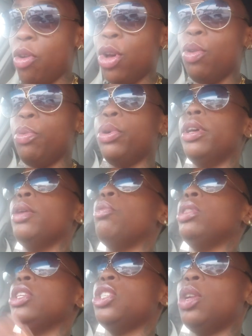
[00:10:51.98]
Homewood
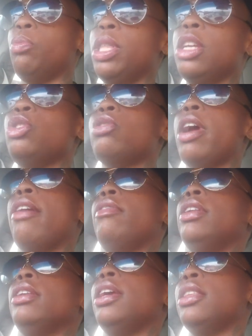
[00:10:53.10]
with the gentleman that's
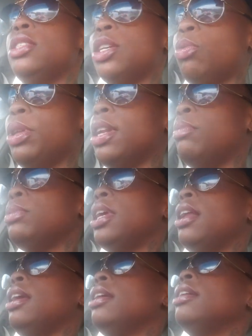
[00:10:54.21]
driving and the gentleman that I'm
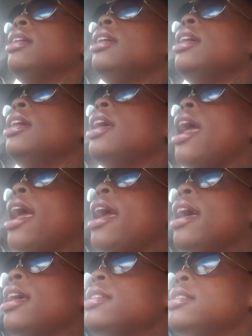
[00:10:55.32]
dating.
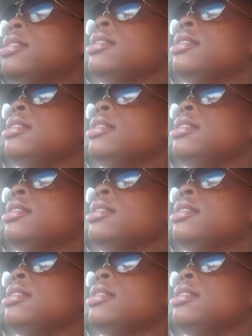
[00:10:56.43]
And